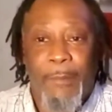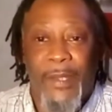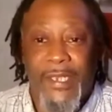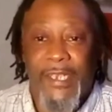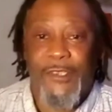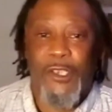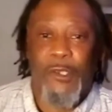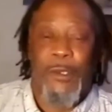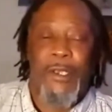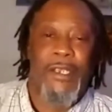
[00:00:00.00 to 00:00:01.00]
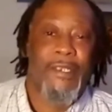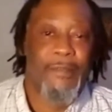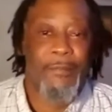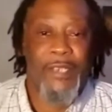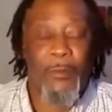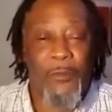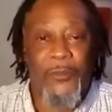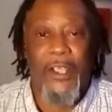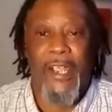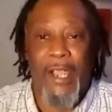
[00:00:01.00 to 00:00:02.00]
yeah, so then we
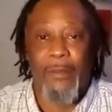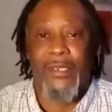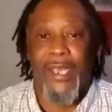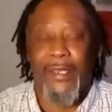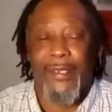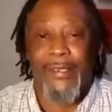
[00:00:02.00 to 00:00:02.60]
figure out that